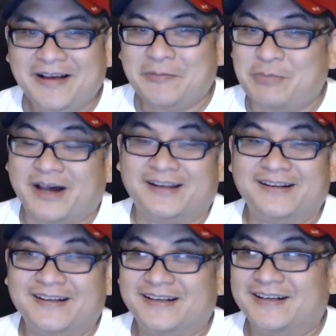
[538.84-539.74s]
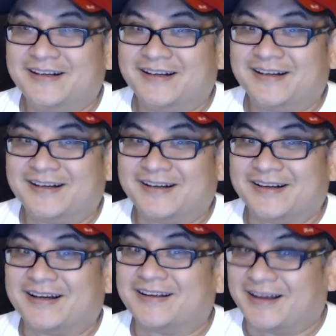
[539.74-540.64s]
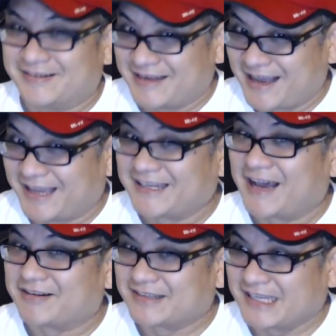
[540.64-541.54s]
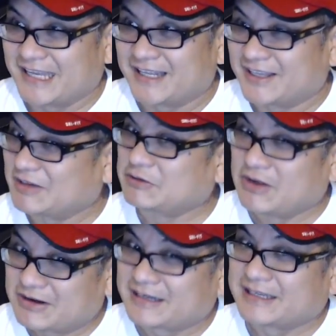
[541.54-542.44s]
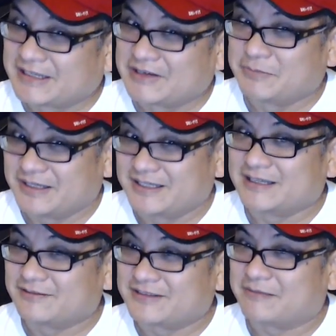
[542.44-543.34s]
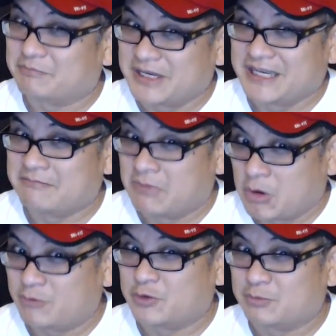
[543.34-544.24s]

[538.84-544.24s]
But a 9 out of 10. You're not gonna hear me give that many Marvel